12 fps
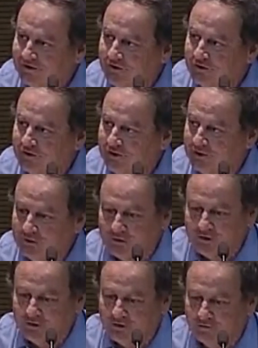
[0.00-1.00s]
the
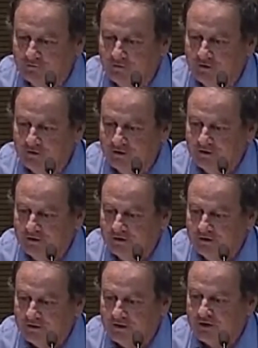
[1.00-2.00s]
theory of
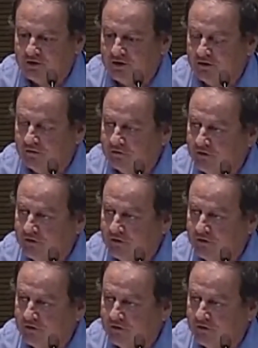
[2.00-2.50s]
Gishanov